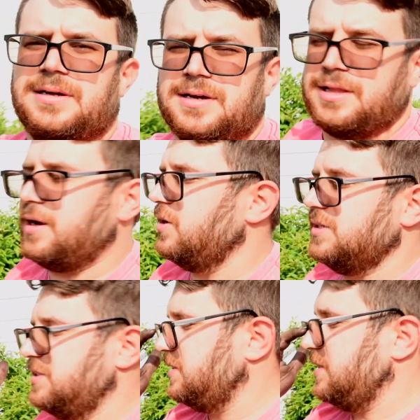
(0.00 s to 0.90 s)

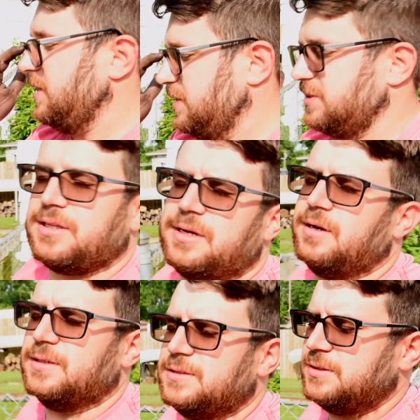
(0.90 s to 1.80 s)
clearance is
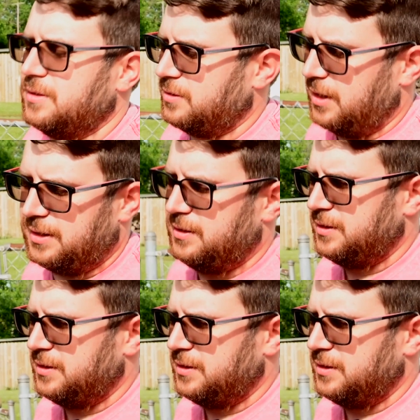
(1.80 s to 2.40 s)
clearance, okay?